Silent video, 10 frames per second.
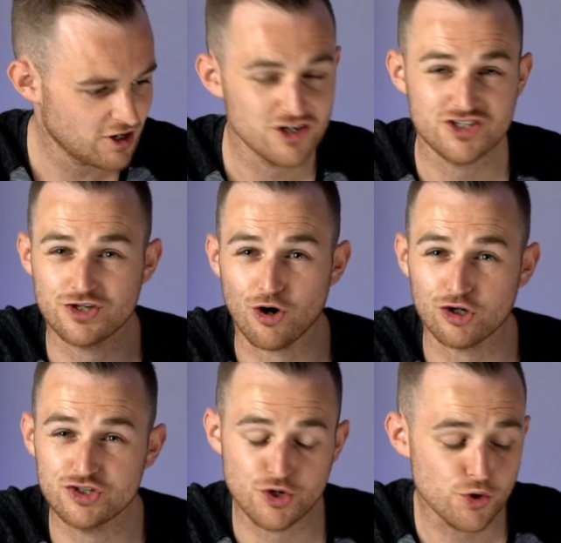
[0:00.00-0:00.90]

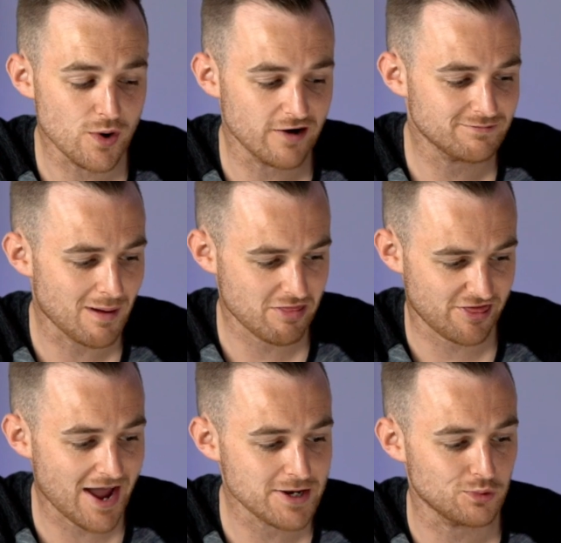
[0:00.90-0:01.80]
Stock 2 of month
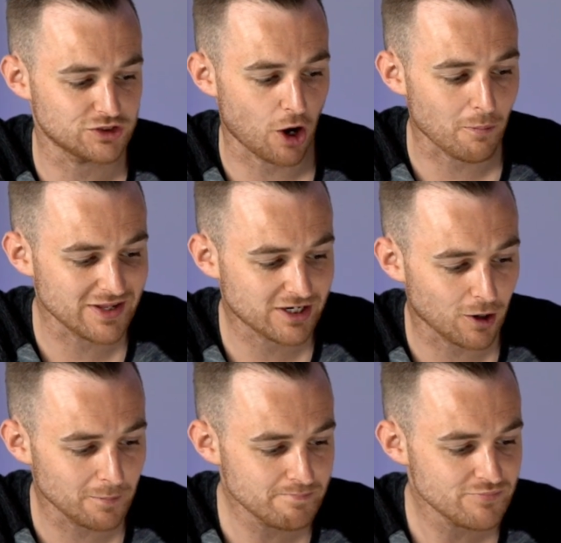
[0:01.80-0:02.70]
8 was
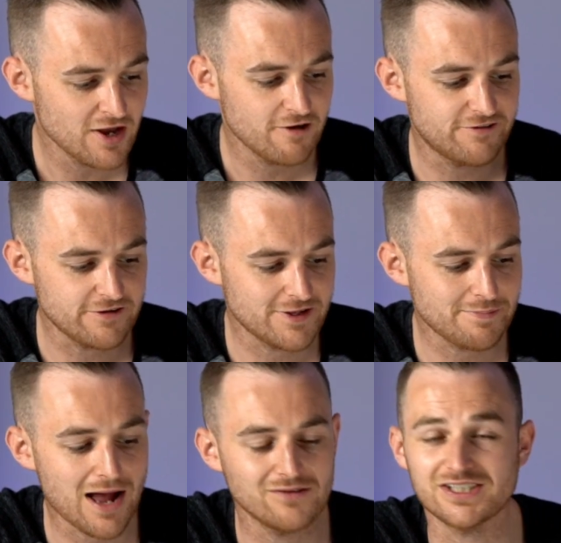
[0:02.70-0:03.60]
Omnicom.
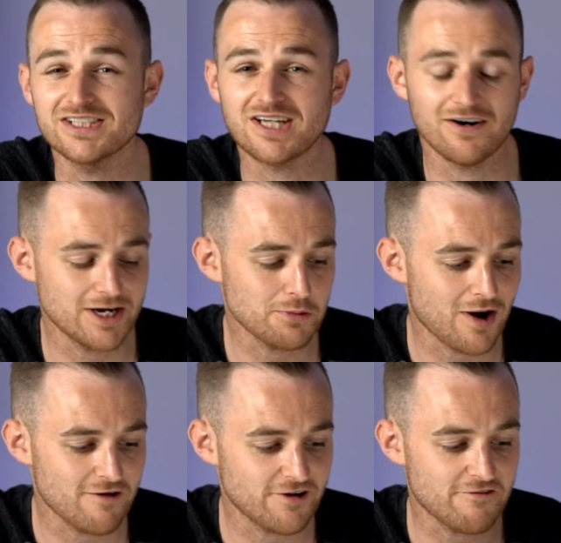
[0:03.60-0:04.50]
£50 is currently worth